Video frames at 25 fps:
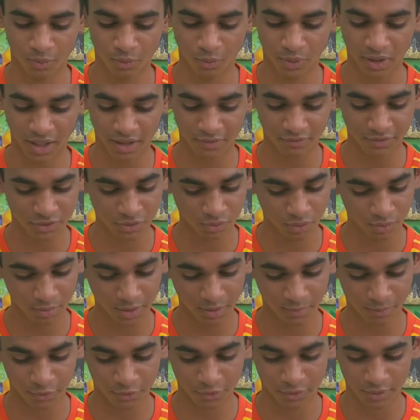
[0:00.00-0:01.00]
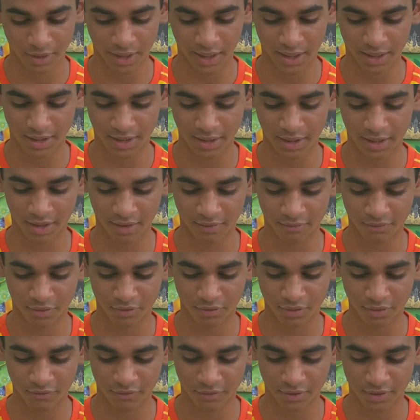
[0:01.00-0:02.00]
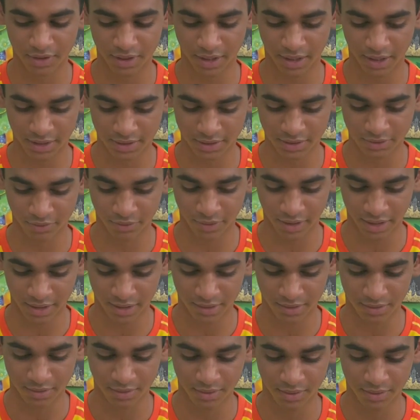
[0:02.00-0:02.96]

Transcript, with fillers: We have a swimming pool and they have a river that has no end.